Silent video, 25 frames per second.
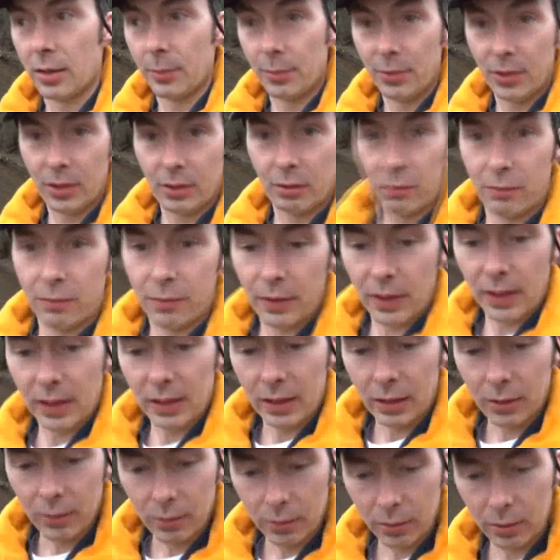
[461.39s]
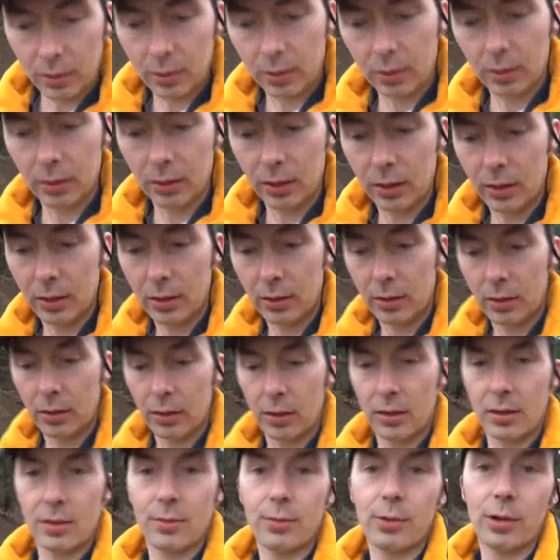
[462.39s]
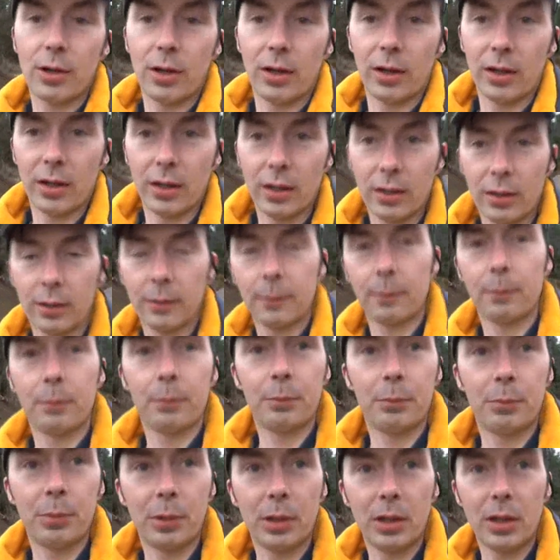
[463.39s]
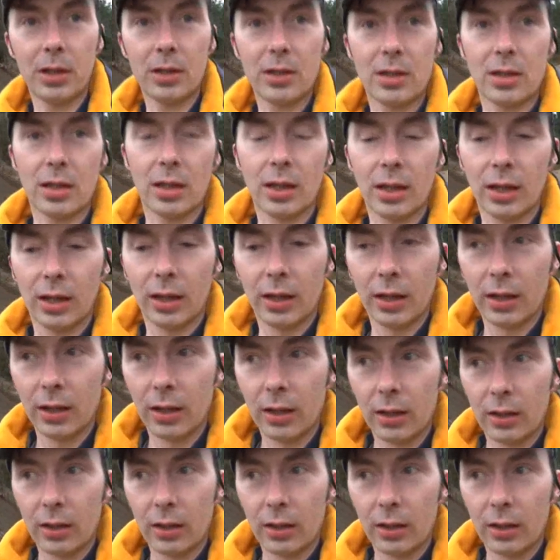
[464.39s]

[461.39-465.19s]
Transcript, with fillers: something of value in his work but